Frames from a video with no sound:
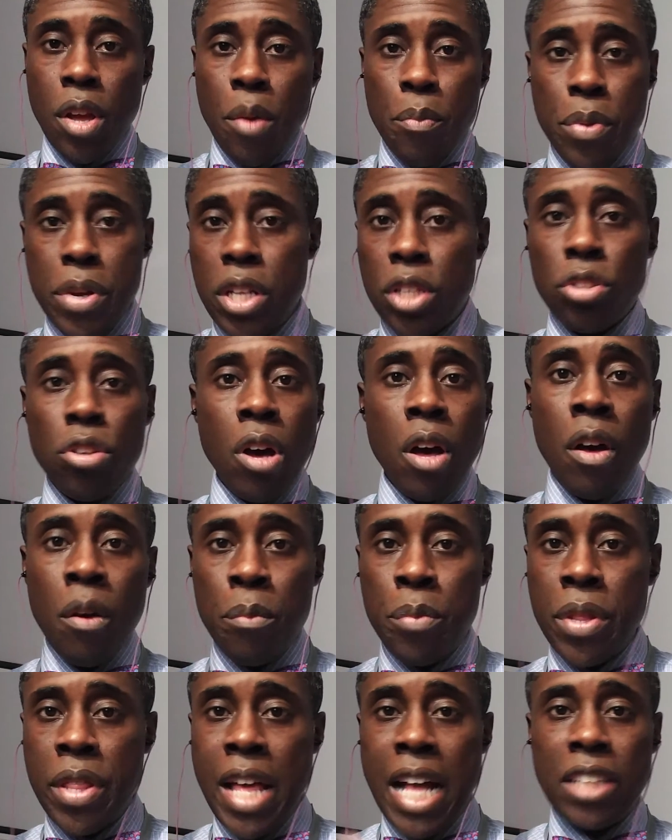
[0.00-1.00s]
But that's
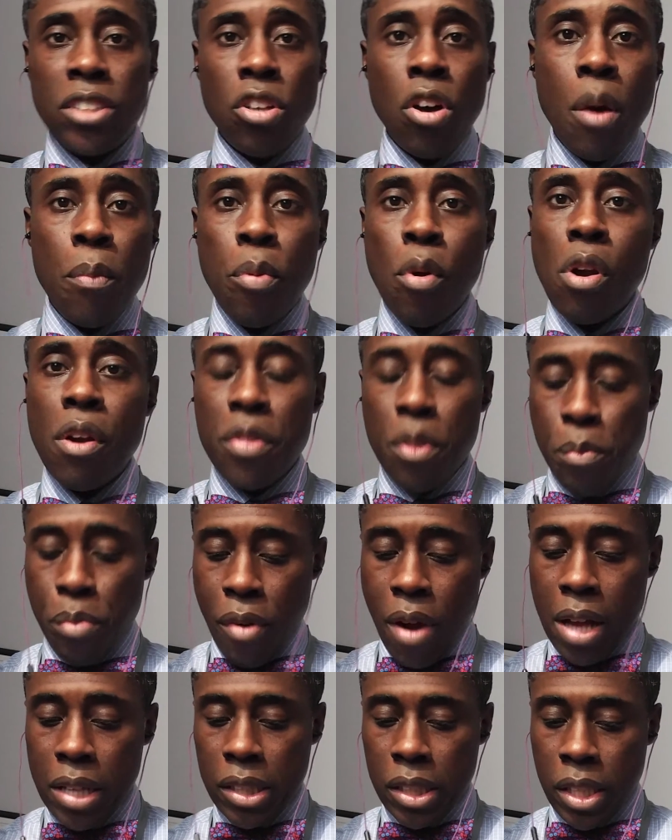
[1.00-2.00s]
all part of the
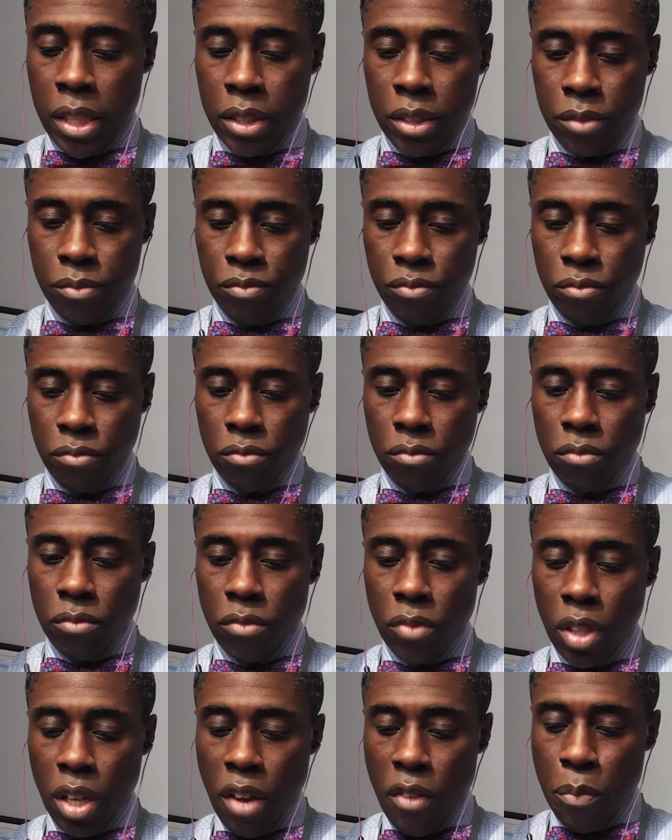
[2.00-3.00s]
process
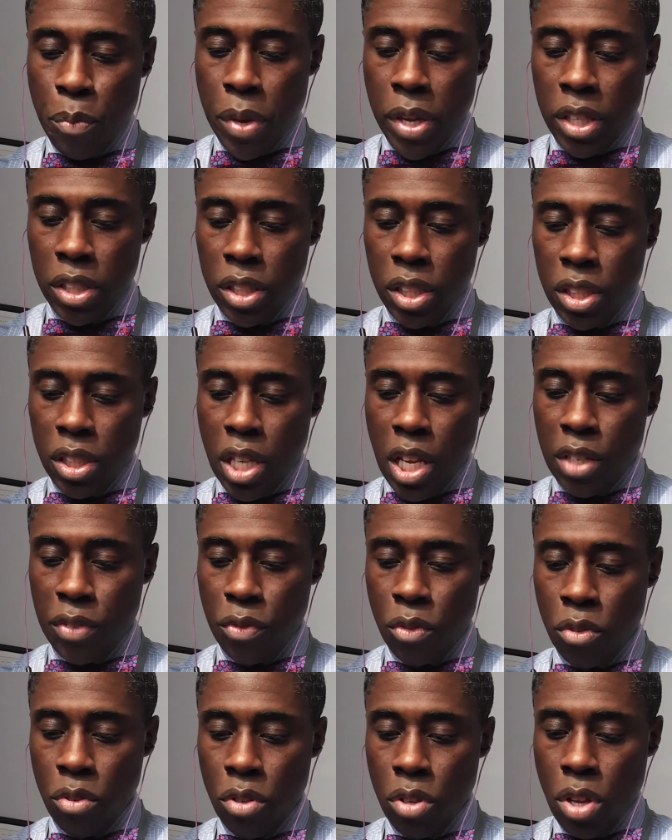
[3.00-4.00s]
of being
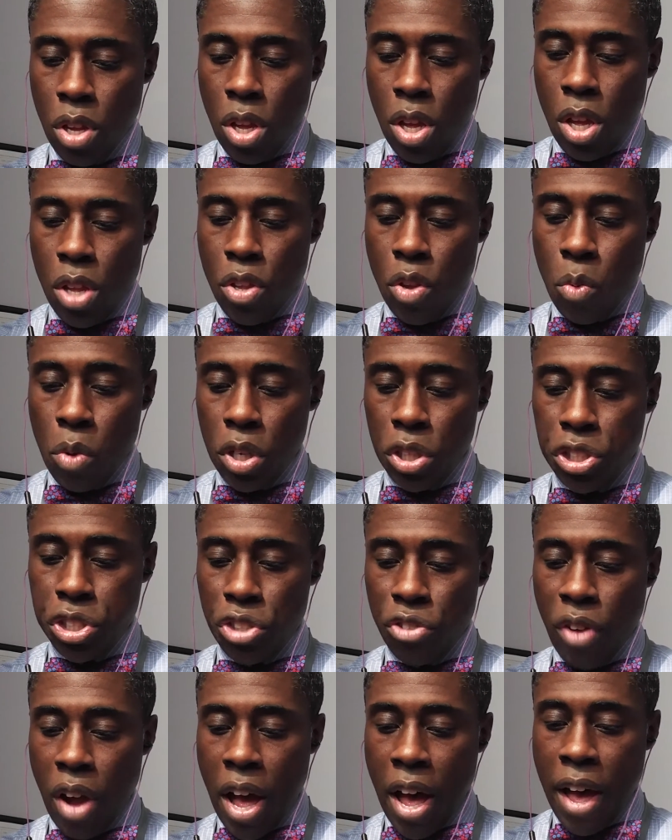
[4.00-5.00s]
successful. You want to
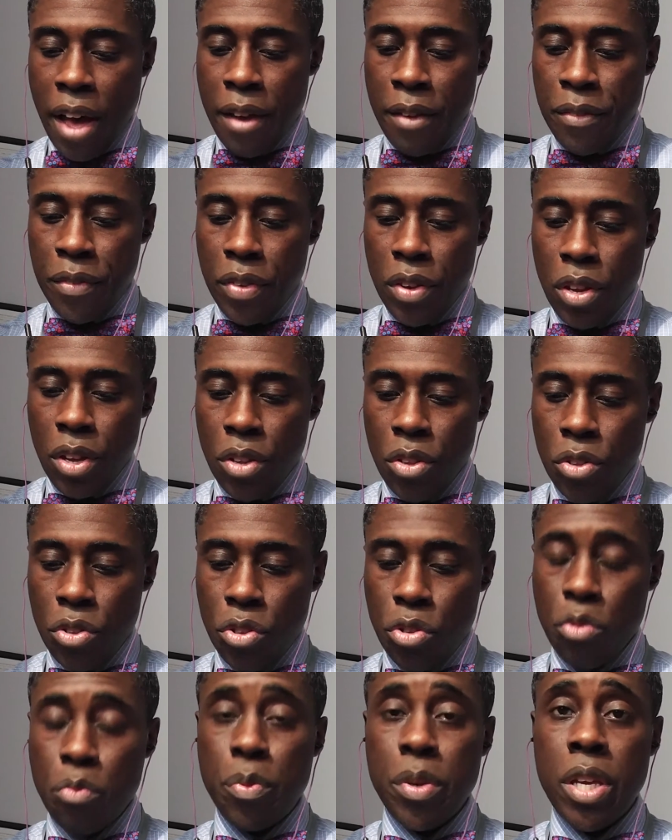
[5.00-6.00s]
strive
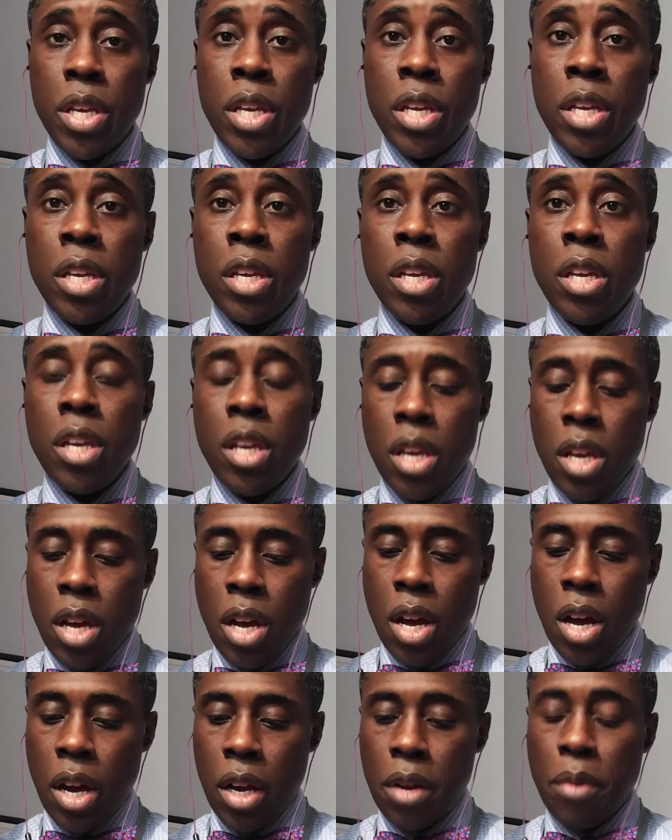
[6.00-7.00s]
to be
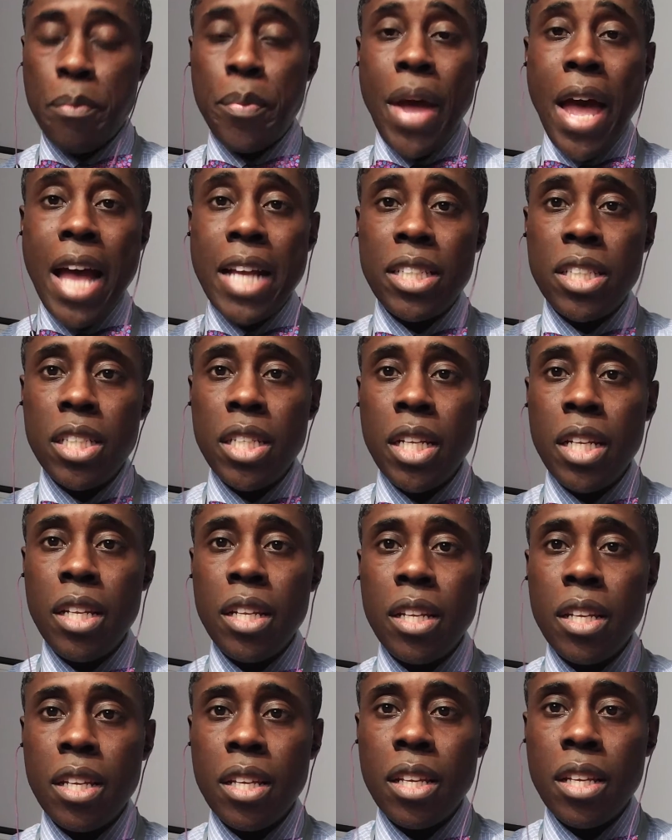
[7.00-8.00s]
compassionate.
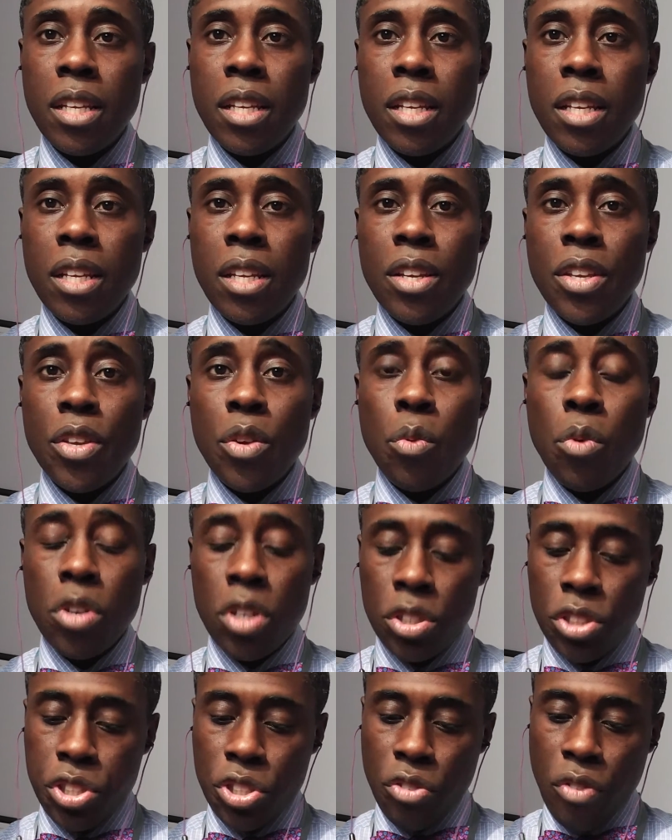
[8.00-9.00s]
You want to
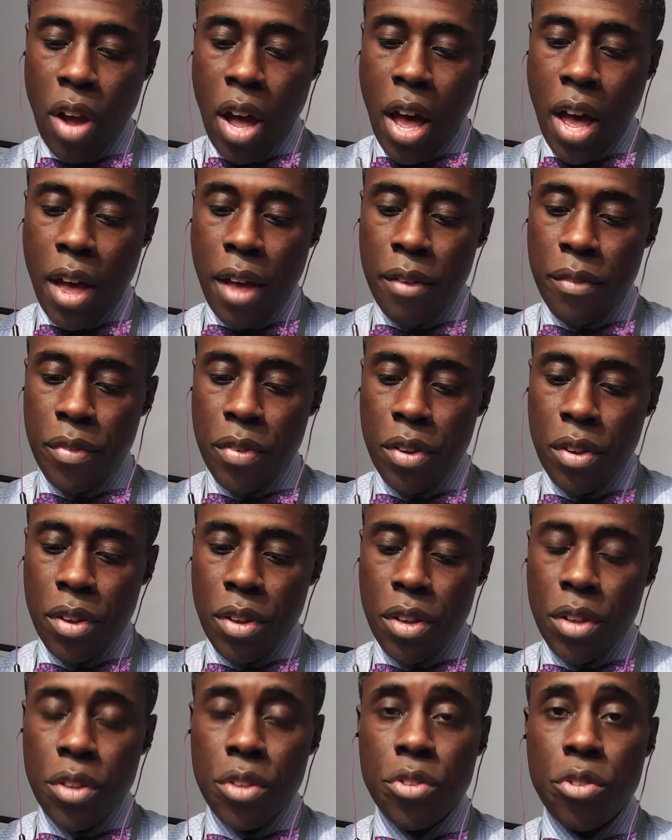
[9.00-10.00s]
strive
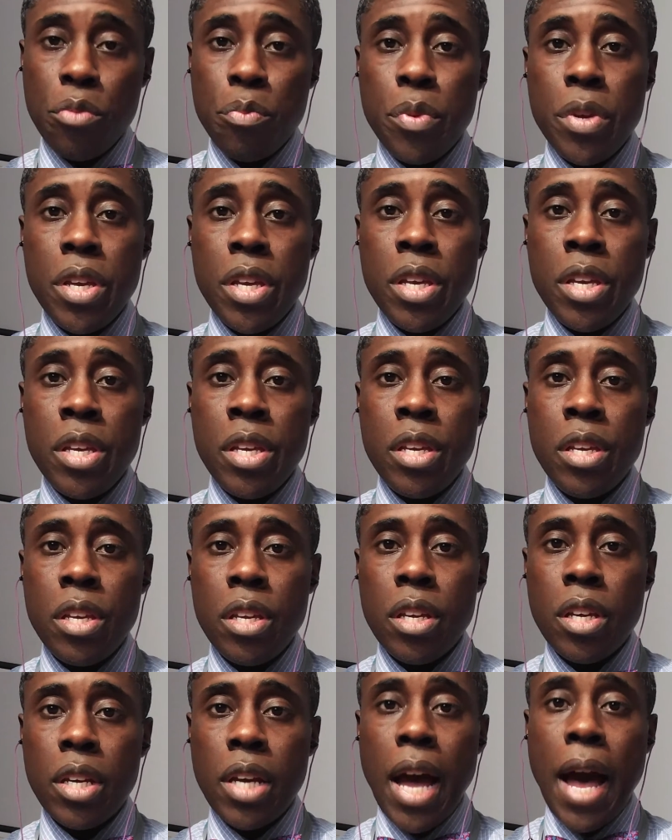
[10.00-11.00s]
to be
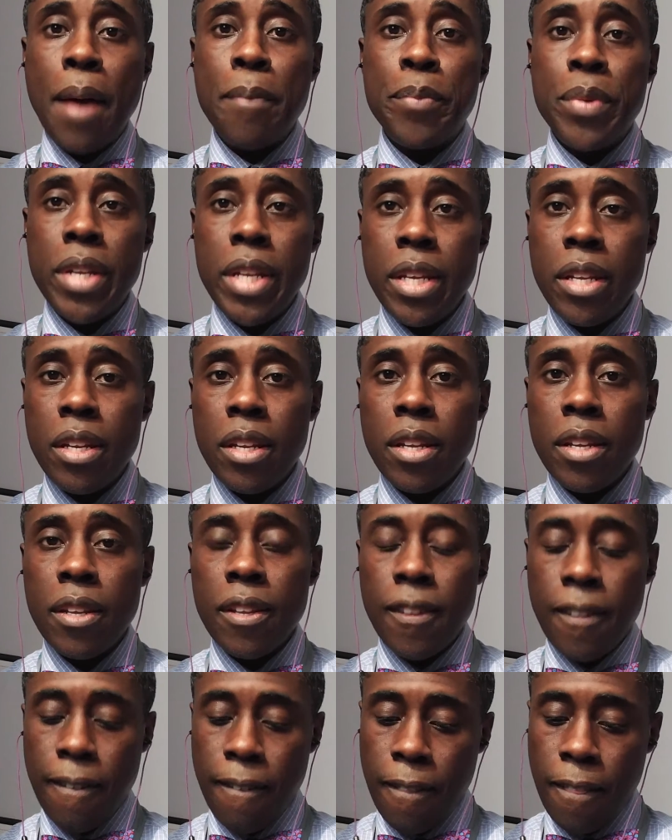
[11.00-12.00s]
competent,
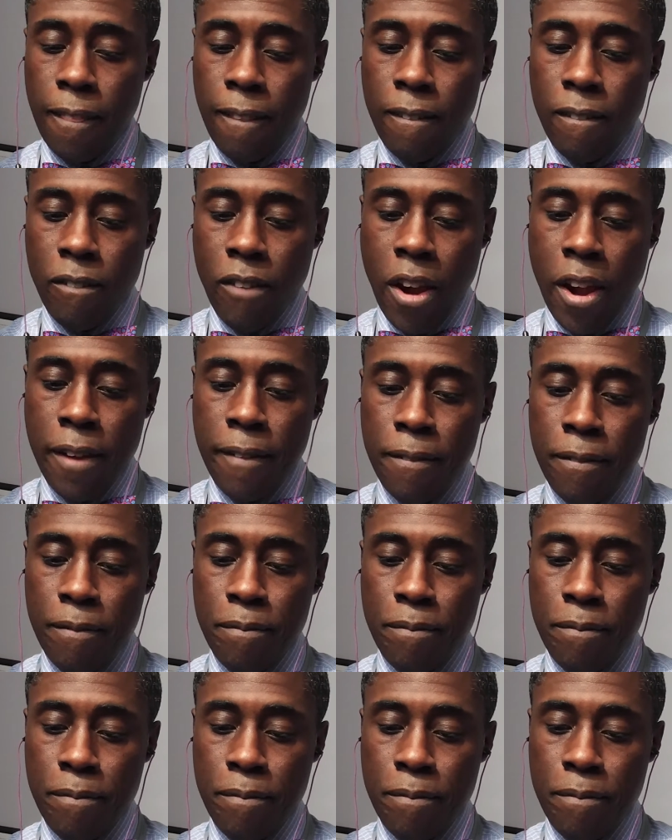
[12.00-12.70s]
right?